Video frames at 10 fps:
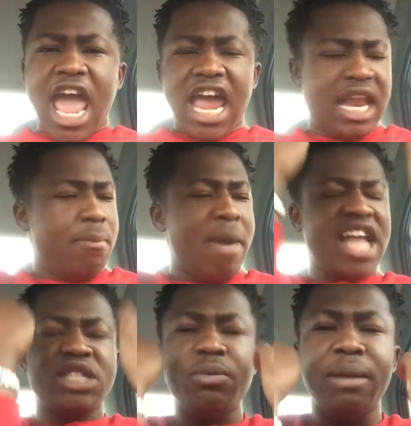and it
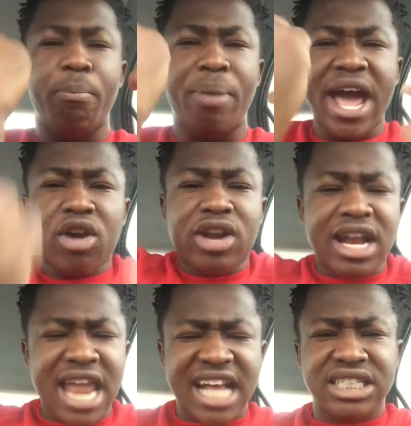makes me better the
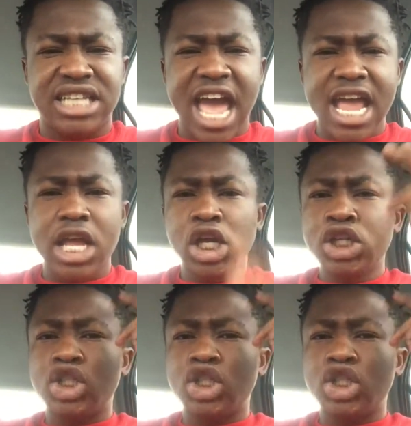next day,